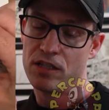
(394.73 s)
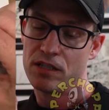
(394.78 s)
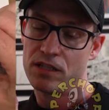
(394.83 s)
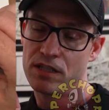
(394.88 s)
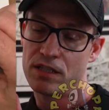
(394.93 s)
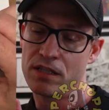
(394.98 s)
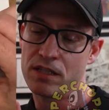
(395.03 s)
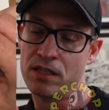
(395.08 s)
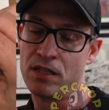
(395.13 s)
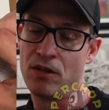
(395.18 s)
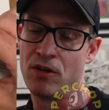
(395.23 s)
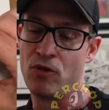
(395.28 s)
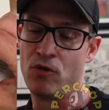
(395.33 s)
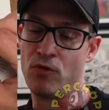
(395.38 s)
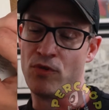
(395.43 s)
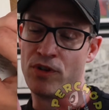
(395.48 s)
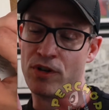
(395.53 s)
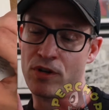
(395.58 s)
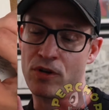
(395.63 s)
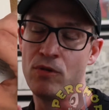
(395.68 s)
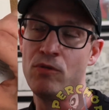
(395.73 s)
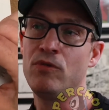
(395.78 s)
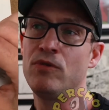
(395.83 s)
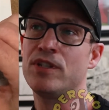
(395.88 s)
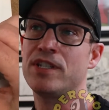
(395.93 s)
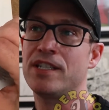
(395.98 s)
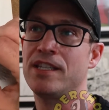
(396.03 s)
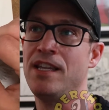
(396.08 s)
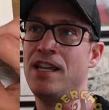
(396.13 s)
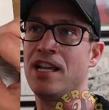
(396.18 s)
So the
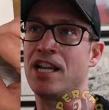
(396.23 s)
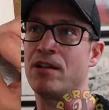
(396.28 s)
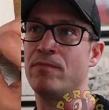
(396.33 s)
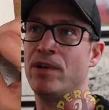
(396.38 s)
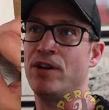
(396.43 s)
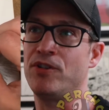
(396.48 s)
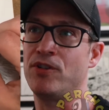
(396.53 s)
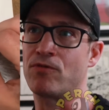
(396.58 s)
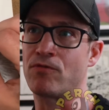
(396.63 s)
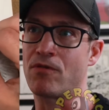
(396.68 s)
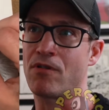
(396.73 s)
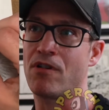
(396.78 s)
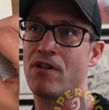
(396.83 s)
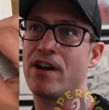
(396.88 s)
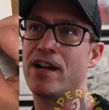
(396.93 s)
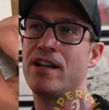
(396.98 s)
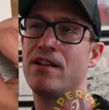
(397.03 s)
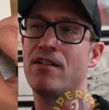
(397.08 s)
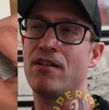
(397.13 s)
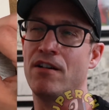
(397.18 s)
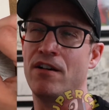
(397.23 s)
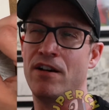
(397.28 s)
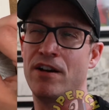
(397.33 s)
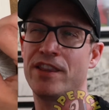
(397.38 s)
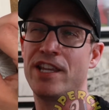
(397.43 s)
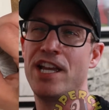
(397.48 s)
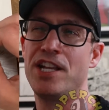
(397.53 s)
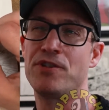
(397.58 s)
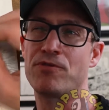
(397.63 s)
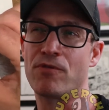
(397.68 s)
coolest thing about drawing
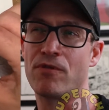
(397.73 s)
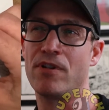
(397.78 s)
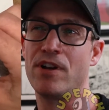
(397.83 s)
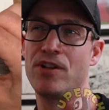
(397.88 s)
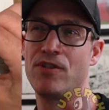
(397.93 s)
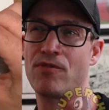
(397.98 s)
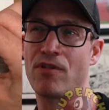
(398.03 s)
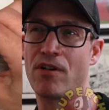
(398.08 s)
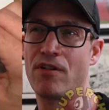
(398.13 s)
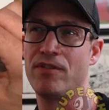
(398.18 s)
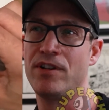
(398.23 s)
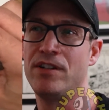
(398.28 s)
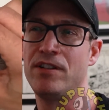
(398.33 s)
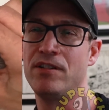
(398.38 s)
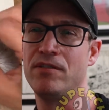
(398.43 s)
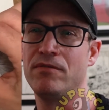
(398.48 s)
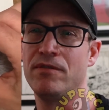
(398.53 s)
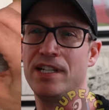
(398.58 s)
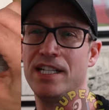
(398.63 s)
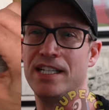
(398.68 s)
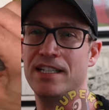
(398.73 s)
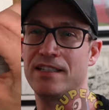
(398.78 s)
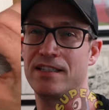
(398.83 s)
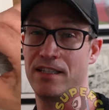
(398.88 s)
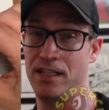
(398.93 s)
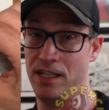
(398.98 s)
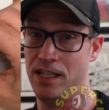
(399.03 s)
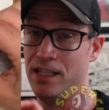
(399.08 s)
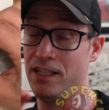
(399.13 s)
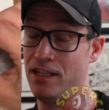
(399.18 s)
on that drawing you're already doing
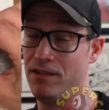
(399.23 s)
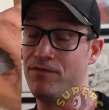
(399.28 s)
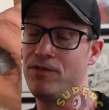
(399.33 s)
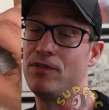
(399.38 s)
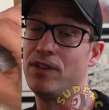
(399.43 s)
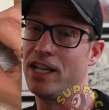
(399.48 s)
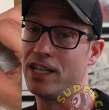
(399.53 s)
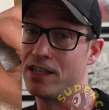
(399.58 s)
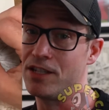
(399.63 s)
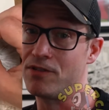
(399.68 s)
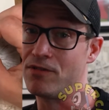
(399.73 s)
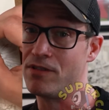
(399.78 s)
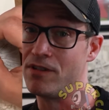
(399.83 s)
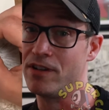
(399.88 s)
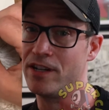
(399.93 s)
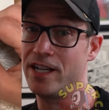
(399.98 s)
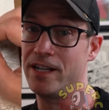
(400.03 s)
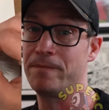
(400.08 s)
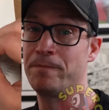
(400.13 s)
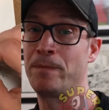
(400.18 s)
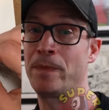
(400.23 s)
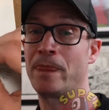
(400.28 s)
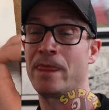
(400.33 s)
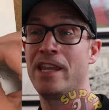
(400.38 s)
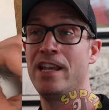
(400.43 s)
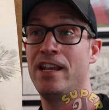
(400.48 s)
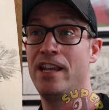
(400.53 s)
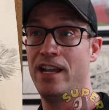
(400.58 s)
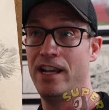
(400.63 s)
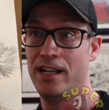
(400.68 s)
is, and if you like the drawing,
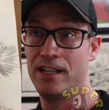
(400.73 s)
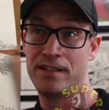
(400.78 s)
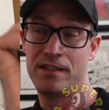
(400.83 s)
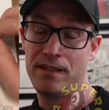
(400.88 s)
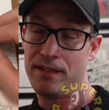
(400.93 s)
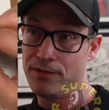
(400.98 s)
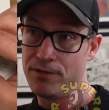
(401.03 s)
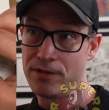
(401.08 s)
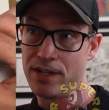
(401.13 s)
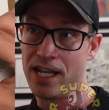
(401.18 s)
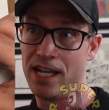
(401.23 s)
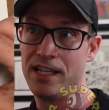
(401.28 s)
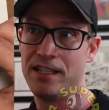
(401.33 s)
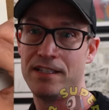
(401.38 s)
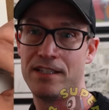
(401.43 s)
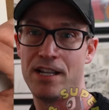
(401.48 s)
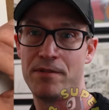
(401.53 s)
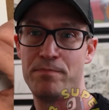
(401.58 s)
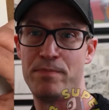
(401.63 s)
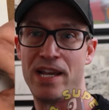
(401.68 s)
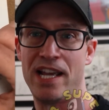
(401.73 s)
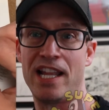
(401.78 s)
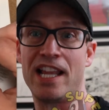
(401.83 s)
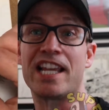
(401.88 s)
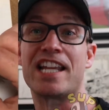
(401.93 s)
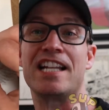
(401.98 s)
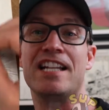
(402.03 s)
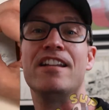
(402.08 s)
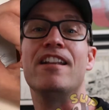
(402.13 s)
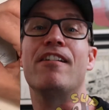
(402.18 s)
and it's okay, it's not bad, I
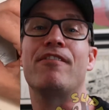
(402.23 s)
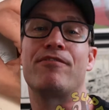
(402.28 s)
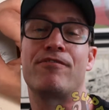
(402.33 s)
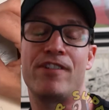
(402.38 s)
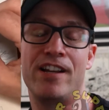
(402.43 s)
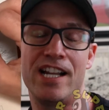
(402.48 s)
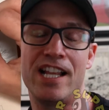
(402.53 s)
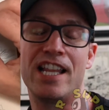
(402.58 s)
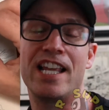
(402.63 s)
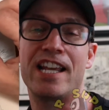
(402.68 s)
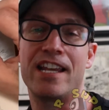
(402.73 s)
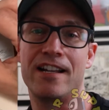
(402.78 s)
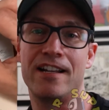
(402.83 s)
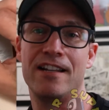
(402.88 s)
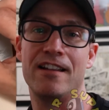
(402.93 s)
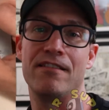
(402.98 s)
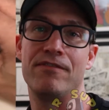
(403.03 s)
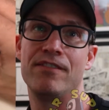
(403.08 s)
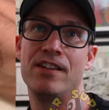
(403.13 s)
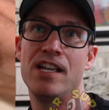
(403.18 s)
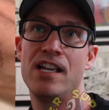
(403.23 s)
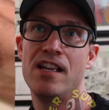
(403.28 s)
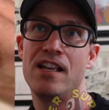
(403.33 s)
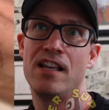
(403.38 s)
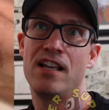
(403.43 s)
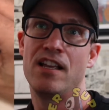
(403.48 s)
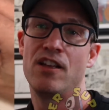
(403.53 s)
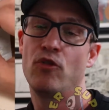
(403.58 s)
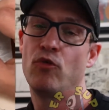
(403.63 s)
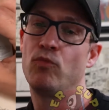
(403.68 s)
like it enough, right? I like it enough.
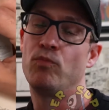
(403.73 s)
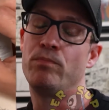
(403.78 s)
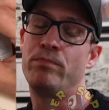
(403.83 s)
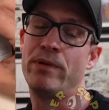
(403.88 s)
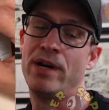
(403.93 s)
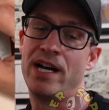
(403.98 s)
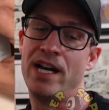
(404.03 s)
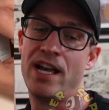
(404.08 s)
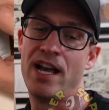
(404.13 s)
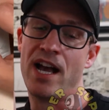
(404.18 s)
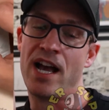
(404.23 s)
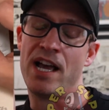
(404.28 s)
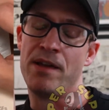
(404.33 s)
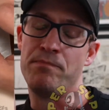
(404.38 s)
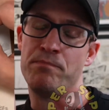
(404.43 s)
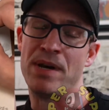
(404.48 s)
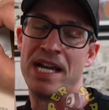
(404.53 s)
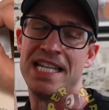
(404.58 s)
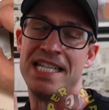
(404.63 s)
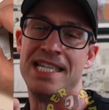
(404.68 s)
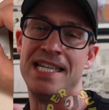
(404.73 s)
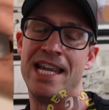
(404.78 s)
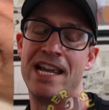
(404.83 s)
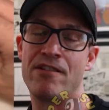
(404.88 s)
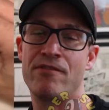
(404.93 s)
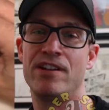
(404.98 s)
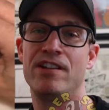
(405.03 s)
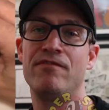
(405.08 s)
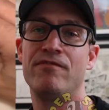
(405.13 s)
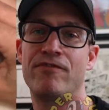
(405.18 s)
But by
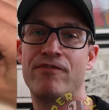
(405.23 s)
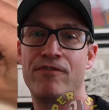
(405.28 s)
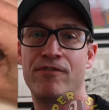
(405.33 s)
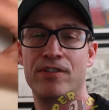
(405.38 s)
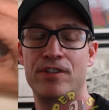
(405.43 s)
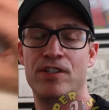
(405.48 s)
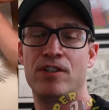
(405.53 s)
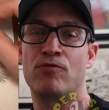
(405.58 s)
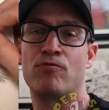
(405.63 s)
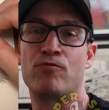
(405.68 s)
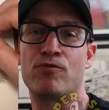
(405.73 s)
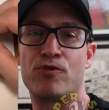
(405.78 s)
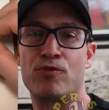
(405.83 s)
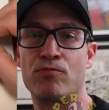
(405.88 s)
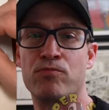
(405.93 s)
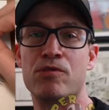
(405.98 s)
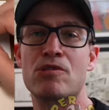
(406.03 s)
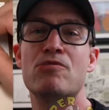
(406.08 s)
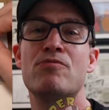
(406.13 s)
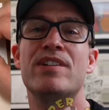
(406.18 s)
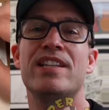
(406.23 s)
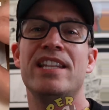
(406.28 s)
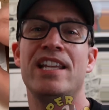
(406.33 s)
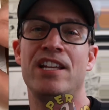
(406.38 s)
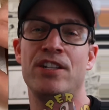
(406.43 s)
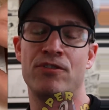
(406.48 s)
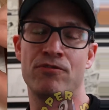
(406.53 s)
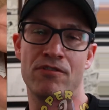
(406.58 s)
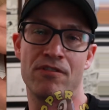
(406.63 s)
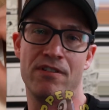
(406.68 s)
daring to ruin
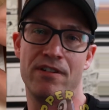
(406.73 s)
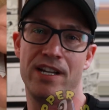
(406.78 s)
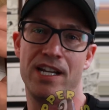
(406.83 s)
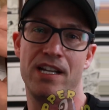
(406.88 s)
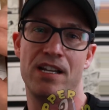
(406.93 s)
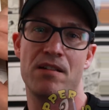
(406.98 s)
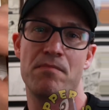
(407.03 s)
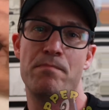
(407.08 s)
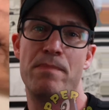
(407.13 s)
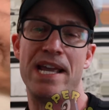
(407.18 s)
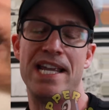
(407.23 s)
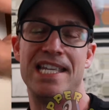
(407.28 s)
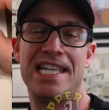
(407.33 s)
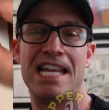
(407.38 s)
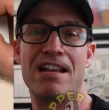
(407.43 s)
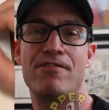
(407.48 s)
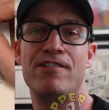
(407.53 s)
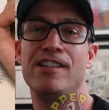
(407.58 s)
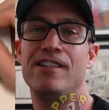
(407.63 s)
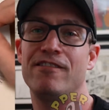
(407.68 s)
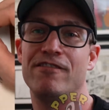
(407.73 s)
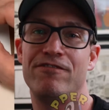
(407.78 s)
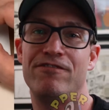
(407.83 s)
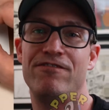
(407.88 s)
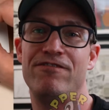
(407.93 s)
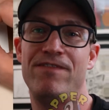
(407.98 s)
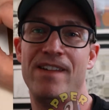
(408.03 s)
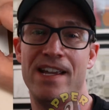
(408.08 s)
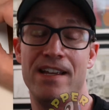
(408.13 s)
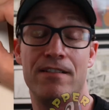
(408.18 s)
that drawing, by daring to
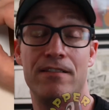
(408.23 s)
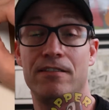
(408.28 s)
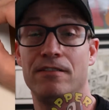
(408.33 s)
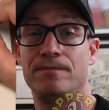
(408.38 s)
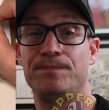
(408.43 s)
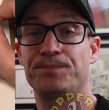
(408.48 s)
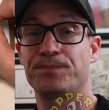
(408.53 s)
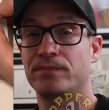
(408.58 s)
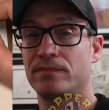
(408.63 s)
fail,